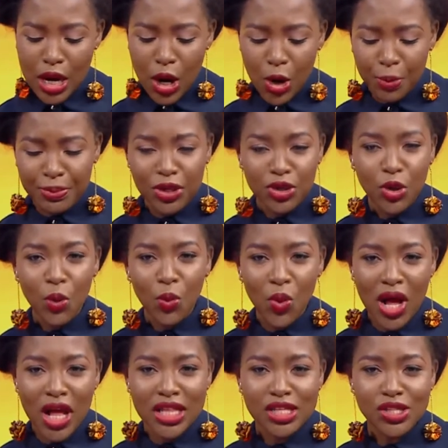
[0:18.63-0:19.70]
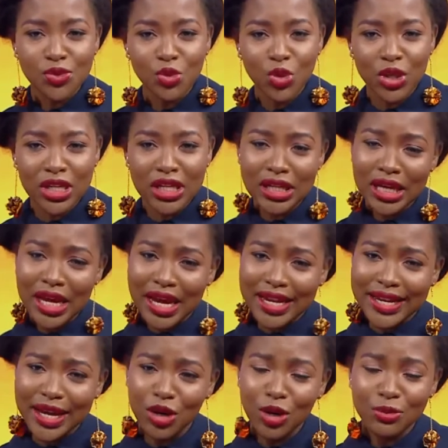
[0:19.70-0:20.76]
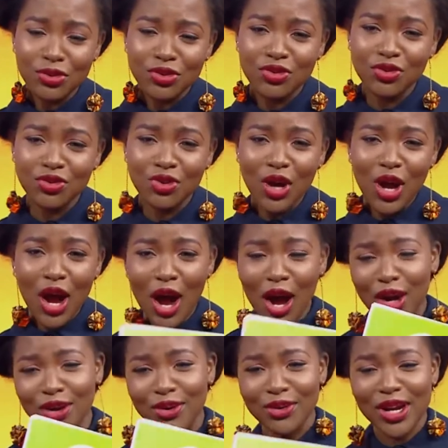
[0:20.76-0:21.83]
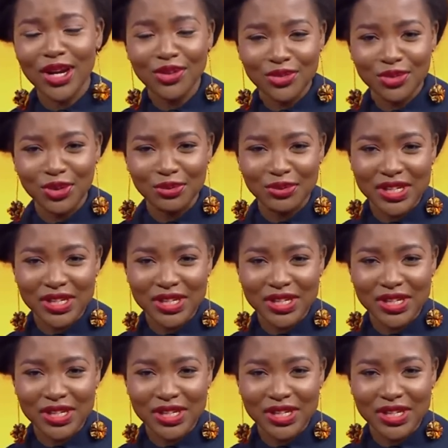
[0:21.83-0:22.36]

Hoping you're well this morning. And I hope you are grateful,